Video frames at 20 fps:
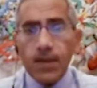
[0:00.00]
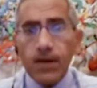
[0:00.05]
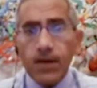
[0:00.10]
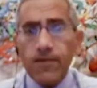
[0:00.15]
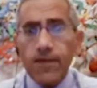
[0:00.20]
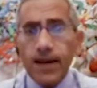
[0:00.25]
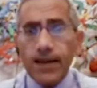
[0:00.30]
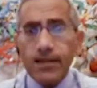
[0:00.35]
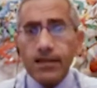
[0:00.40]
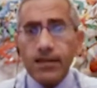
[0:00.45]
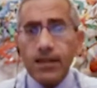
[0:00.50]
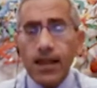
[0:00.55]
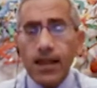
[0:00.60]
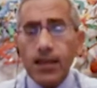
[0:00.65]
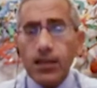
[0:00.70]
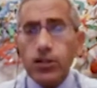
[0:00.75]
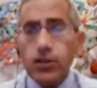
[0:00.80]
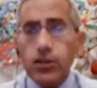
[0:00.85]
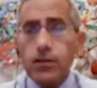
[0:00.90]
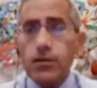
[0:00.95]

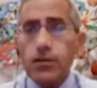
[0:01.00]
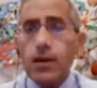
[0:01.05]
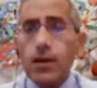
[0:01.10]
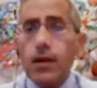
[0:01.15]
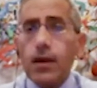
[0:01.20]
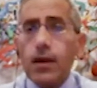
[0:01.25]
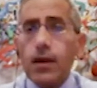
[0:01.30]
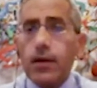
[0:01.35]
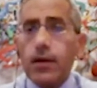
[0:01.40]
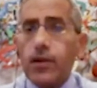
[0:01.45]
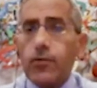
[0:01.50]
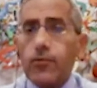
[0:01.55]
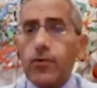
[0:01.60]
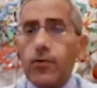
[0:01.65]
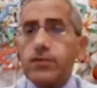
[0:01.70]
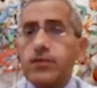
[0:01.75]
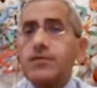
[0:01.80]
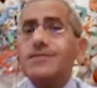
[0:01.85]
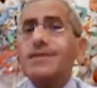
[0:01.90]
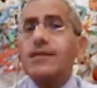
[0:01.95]
vaccination, there
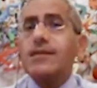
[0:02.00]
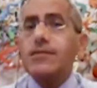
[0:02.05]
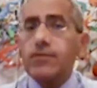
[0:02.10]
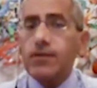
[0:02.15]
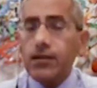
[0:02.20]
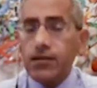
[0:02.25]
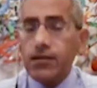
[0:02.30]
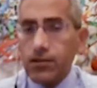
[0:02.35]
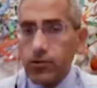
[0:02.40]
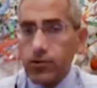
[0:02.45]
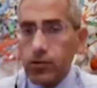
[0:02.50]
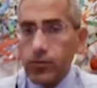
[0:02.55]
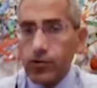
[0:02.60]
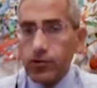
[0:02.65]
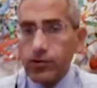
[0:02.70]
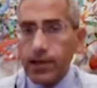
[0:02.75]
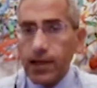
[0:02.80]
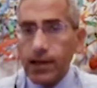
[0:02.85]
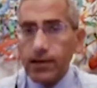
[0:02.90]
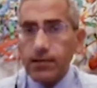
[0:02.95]
was a decrease in the
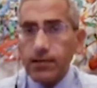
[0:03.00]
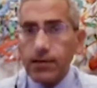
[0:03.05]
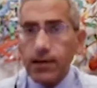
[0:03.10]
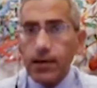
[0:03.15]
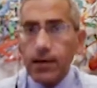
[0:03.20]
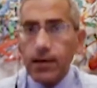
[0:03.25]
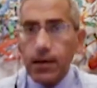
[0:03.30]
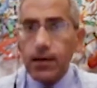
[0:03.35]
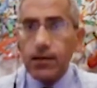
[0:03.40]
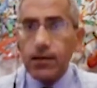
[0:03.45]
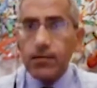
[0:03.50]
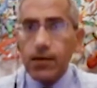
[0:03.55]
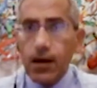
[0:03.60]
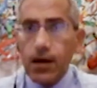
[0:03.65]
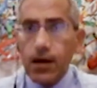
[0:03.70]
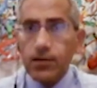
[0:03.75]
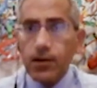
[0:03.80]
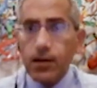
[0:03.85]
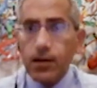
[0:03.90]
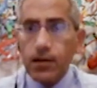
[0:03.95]
mortality in the
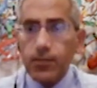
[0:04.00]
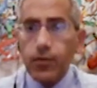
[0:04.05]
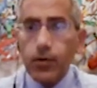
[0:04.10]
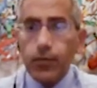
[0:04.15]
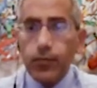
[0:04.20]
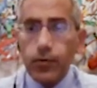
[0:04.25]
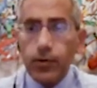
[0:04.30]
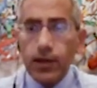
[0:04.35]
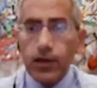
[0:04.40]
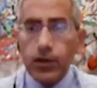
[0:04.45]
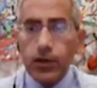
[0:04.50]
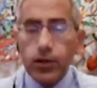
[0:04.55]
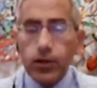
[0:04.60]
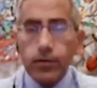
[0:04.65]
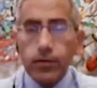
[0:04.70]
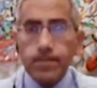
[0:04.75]
adult population.